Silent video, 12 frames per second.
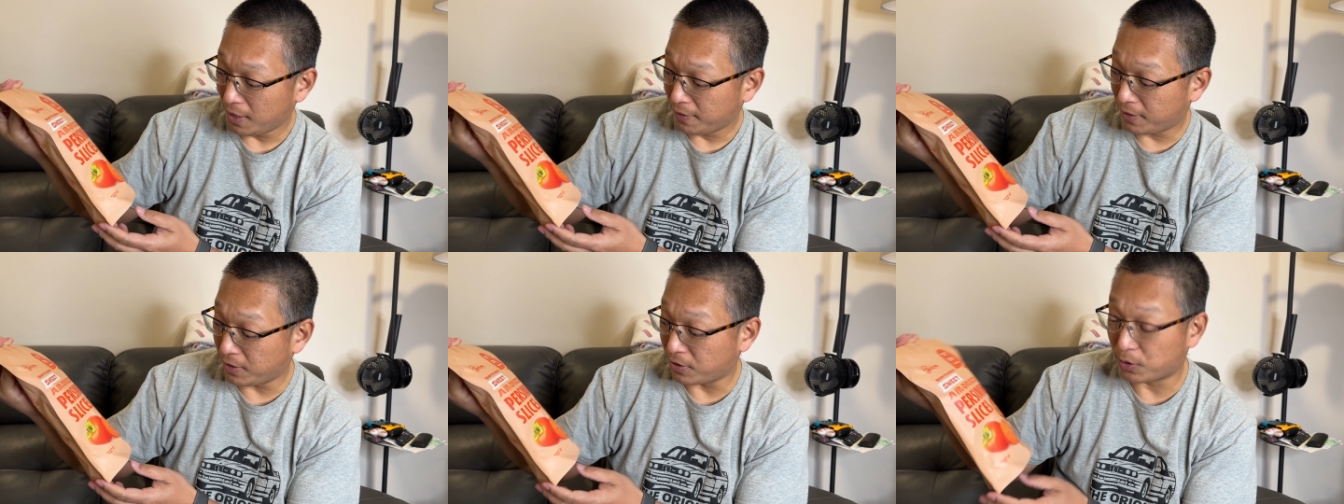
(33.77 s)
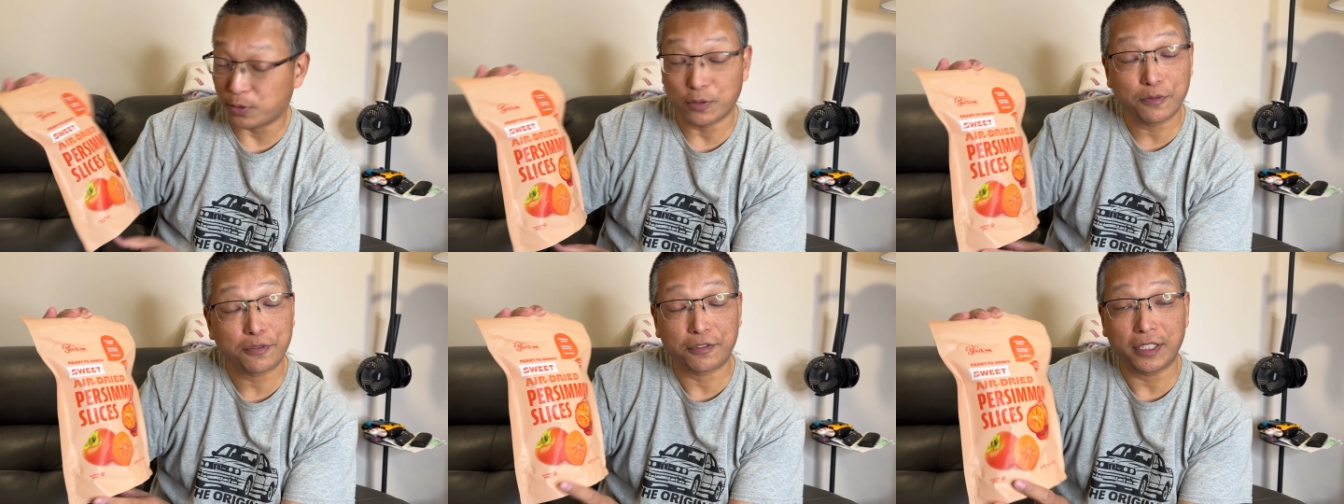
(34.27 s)
These are gluten
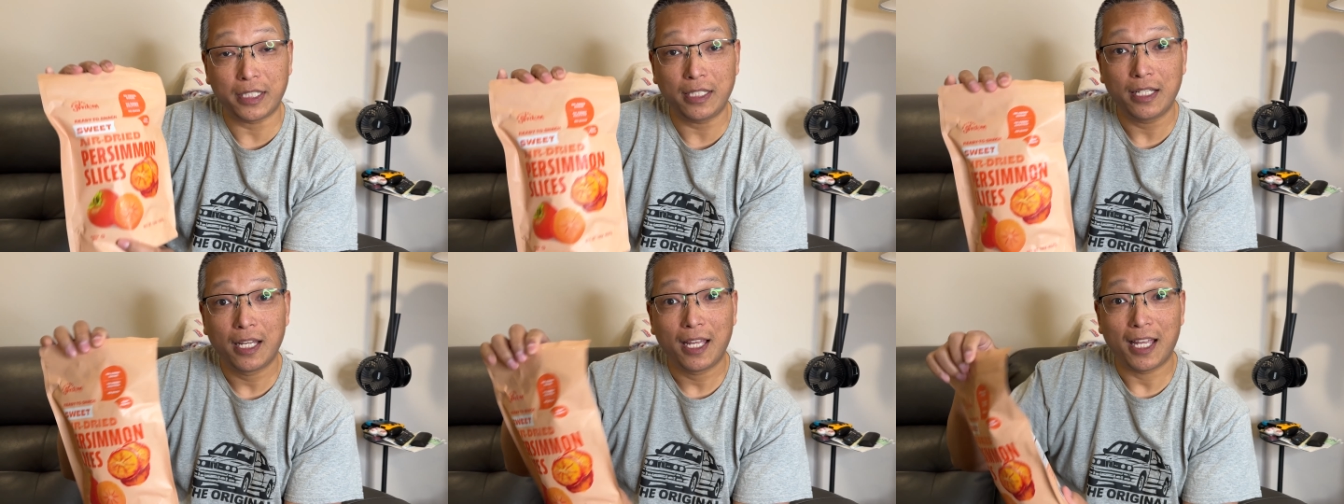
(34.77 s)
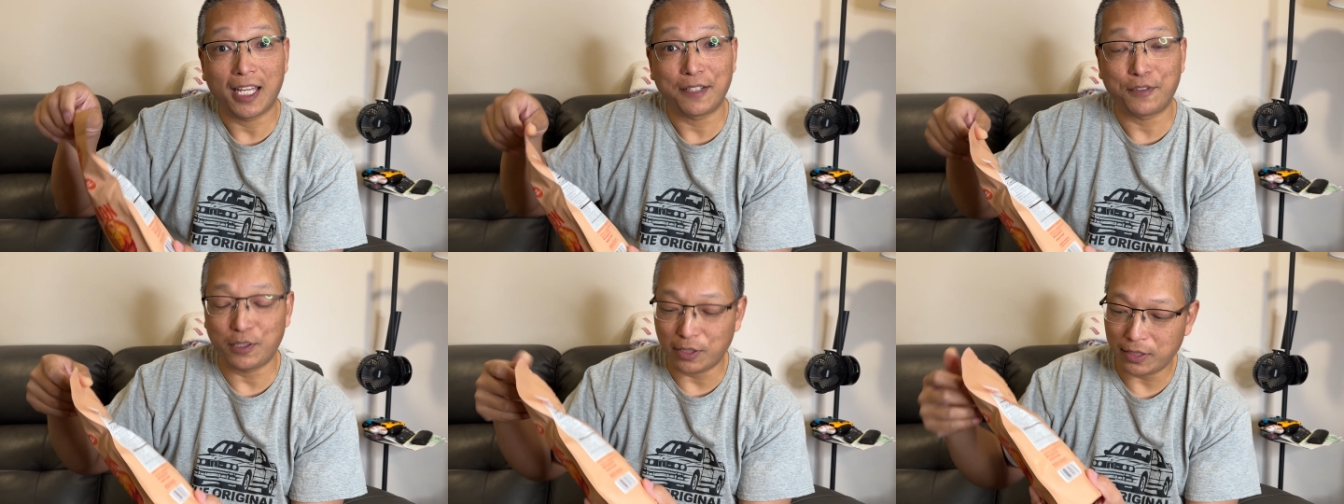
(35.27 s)
free. And if
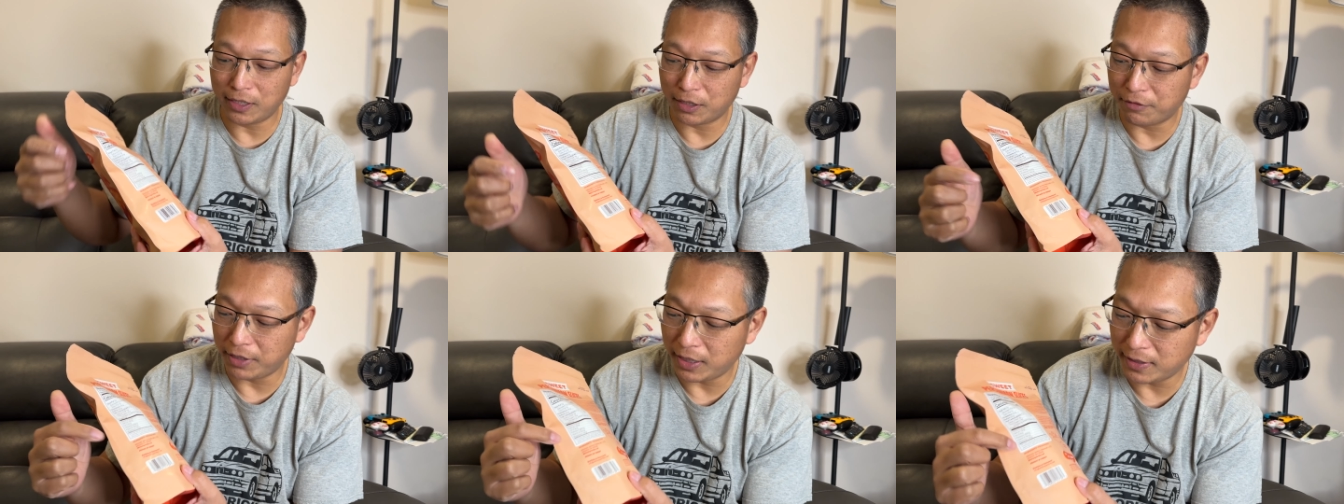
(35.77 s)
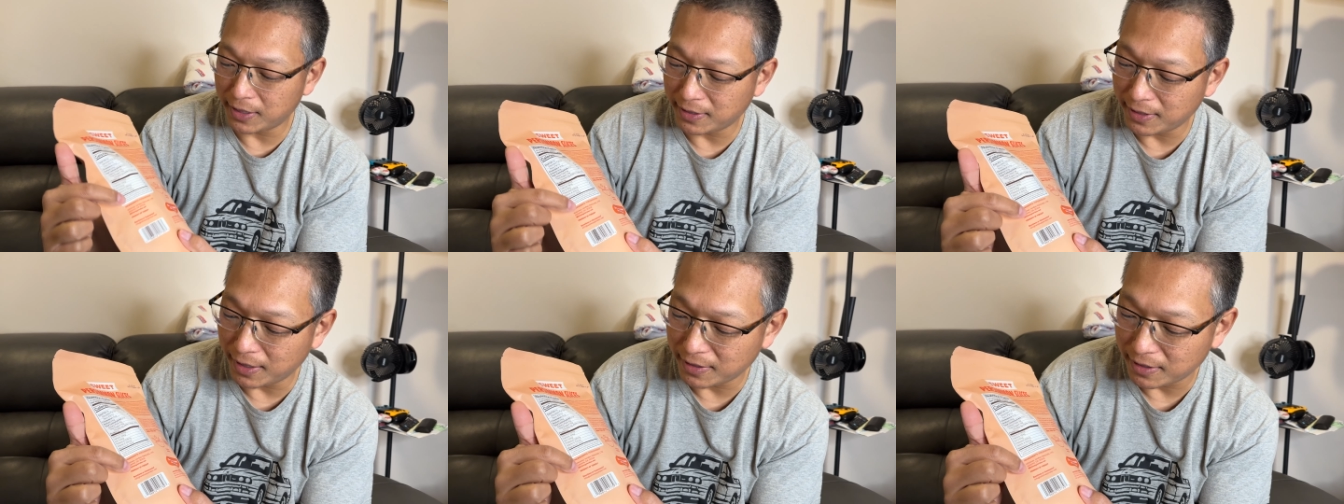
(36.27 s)
you look at the ingredients, it
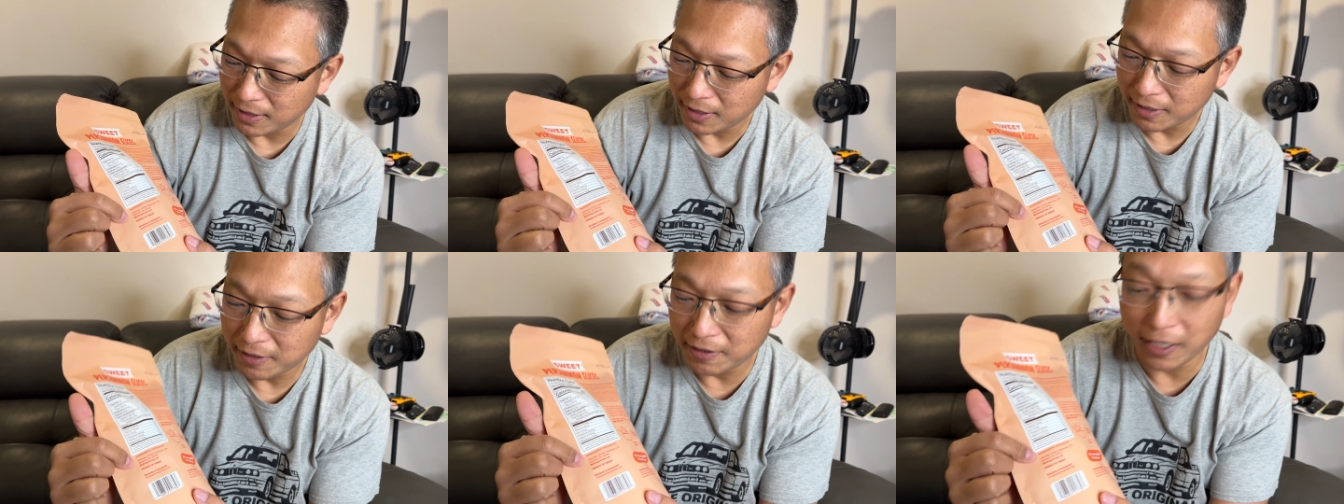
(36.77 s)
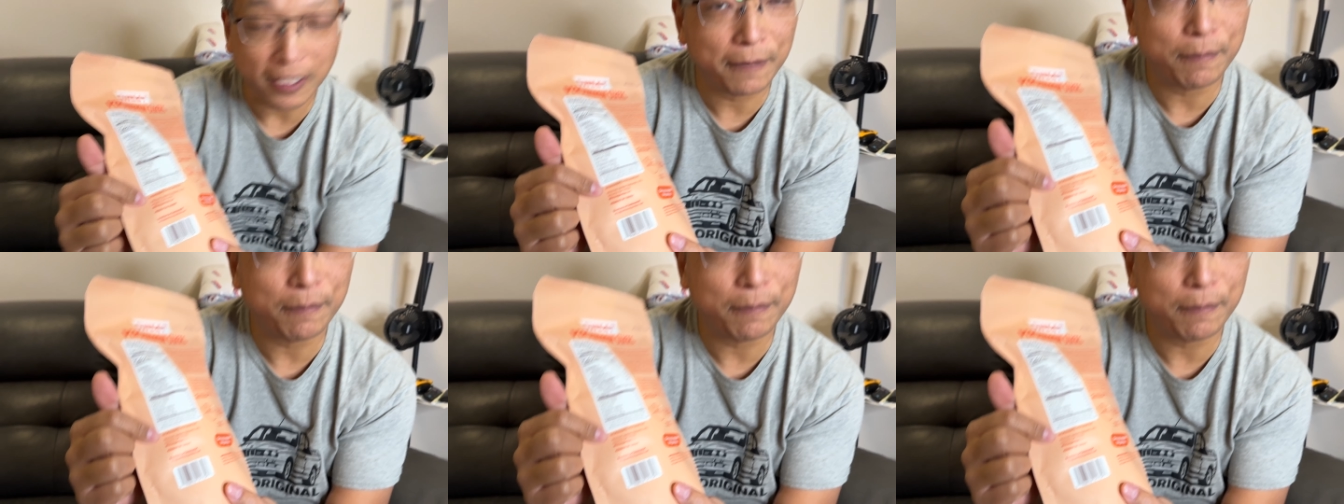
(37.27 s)
says nothing